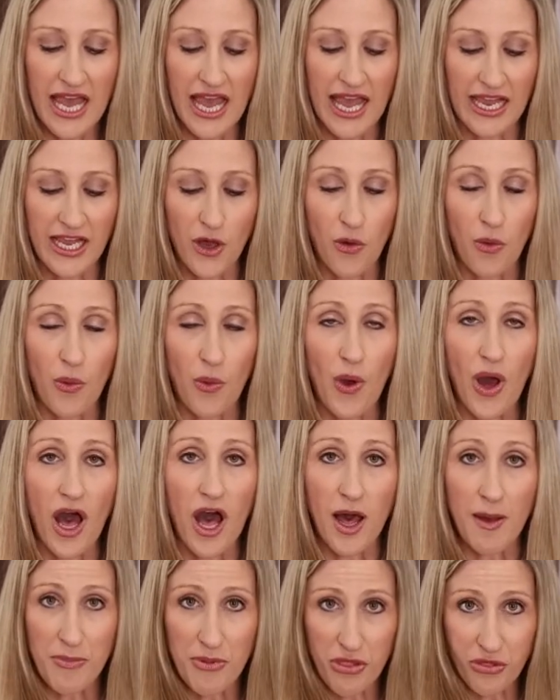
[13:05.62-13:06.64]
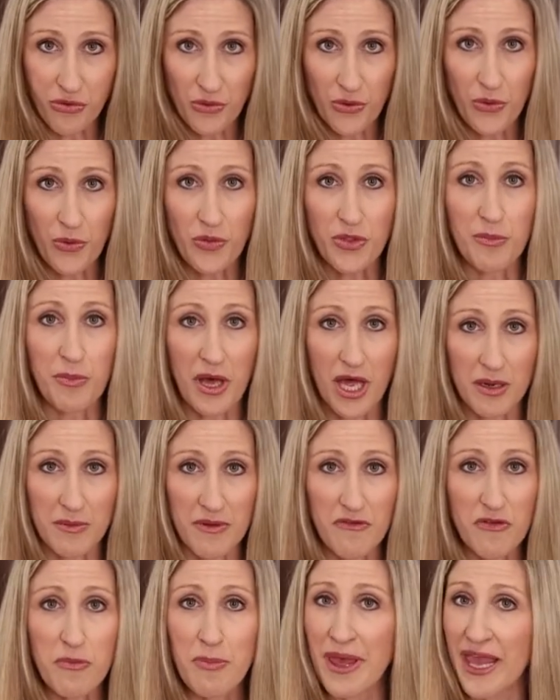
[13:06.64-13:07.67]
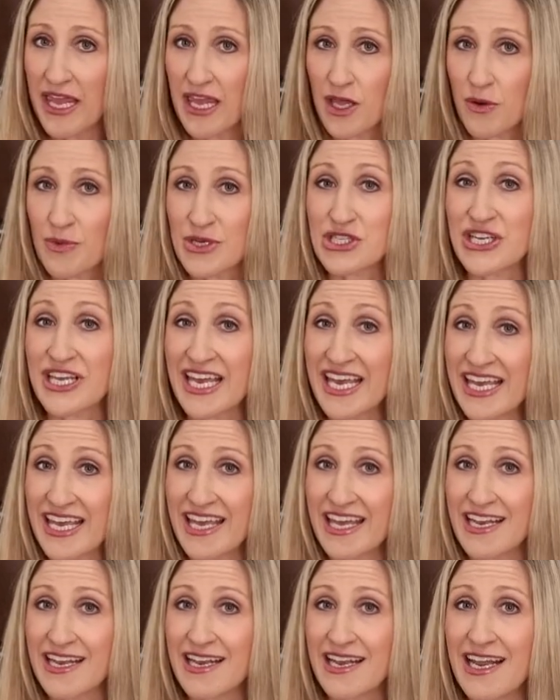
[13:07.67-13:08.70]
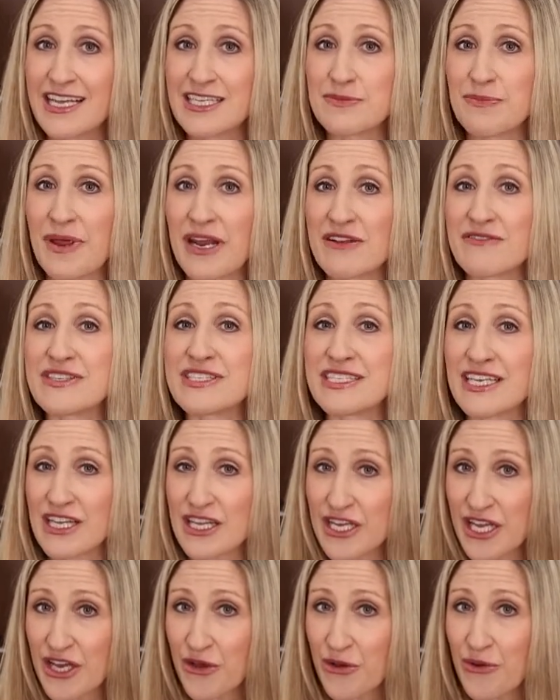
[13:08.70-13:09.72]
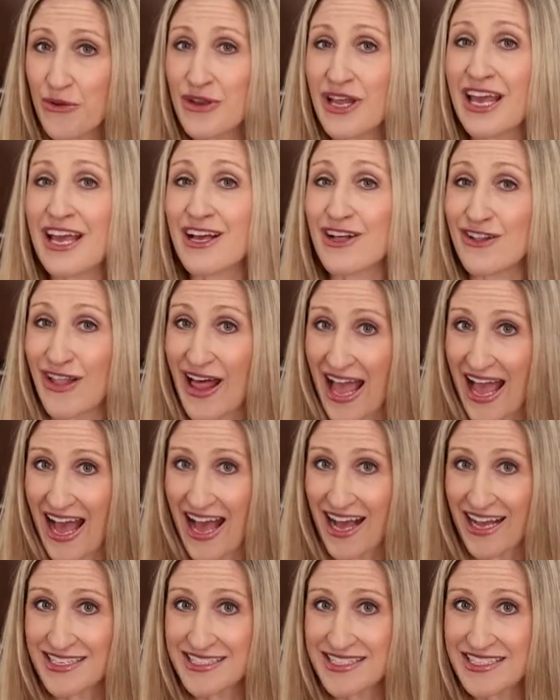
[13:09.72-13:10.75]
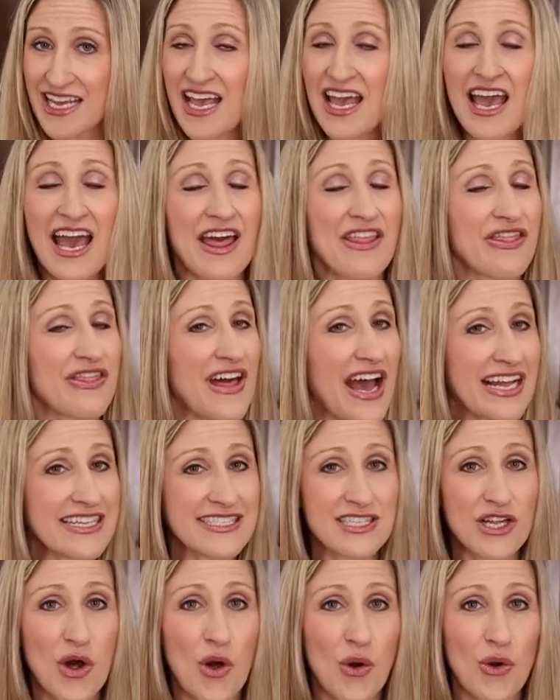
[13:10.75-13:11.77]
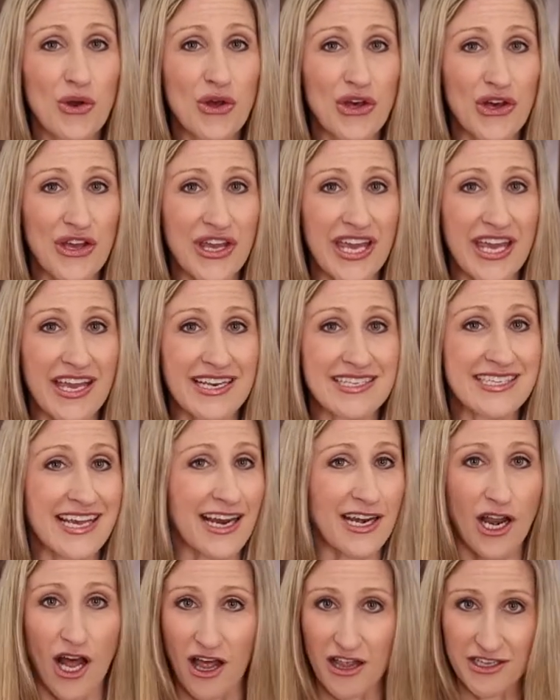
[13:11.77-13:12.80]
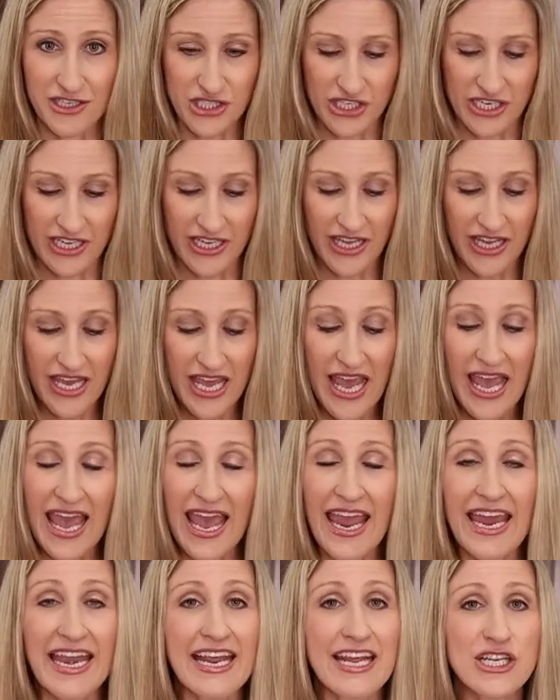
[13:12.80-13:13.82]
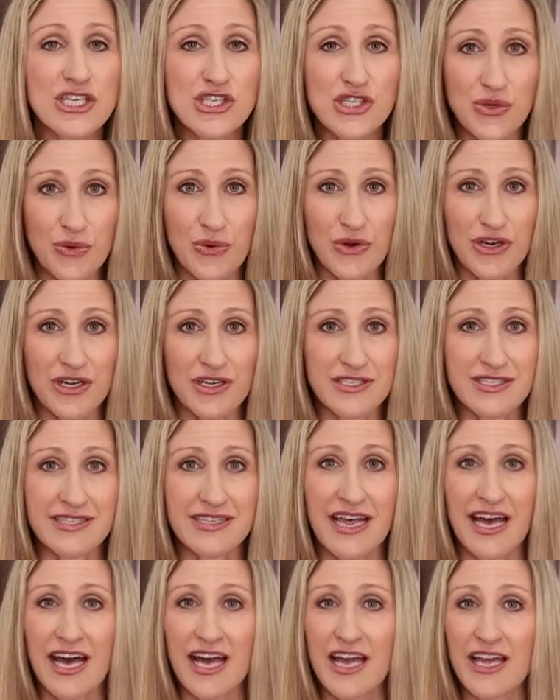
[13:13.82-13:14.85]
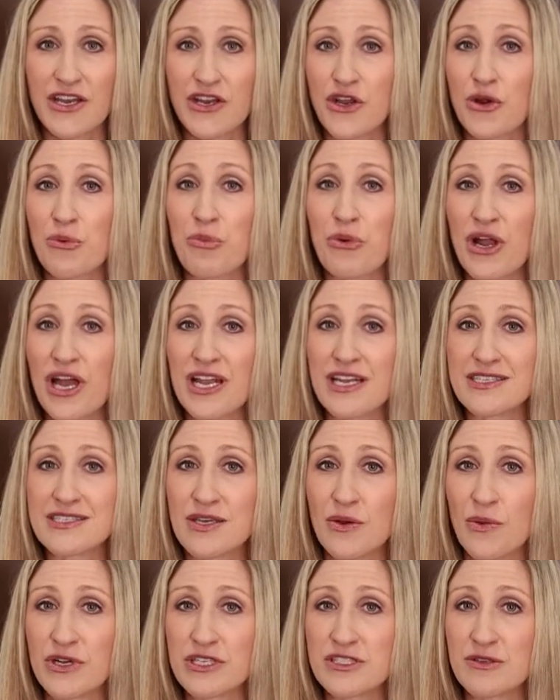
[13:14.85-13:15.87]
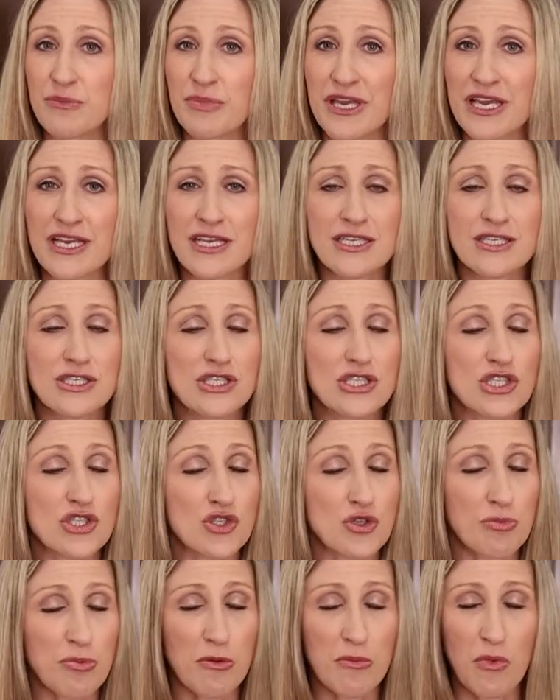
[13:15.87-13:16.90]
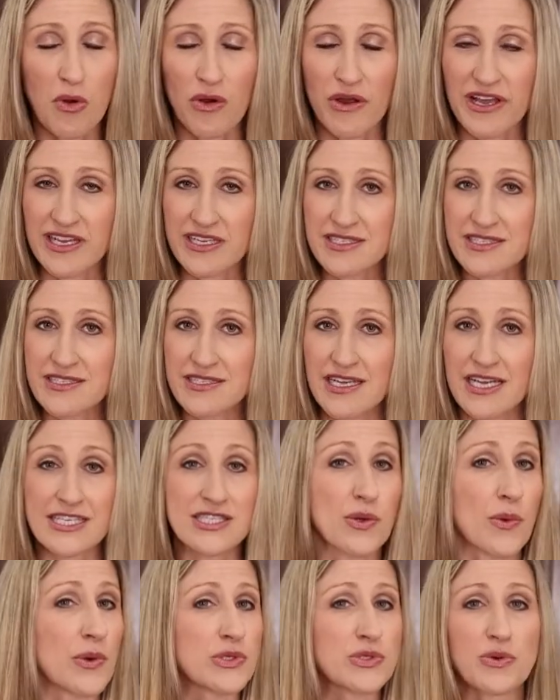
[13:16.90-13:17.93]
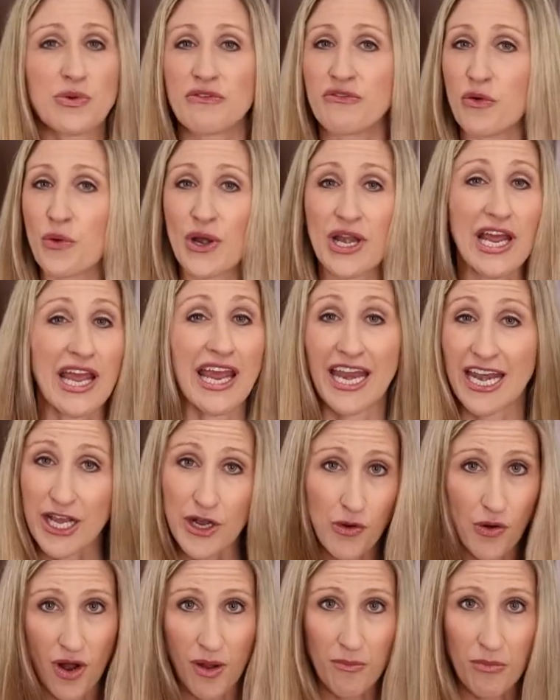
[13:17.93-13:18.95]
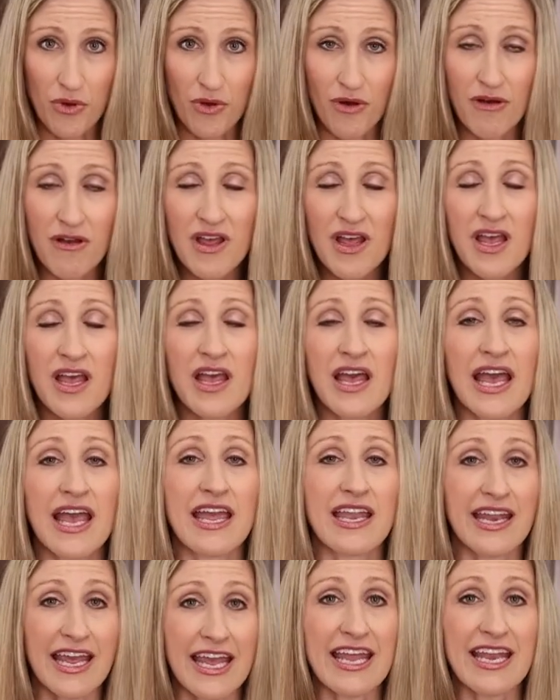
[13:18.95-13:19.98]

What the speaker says: and go up through the bottom of the pan, which again is made of silicone and glass. And that's the whole cooking technology. It ensures that your bread is going to be super moist. It's going to avoid any crumble. And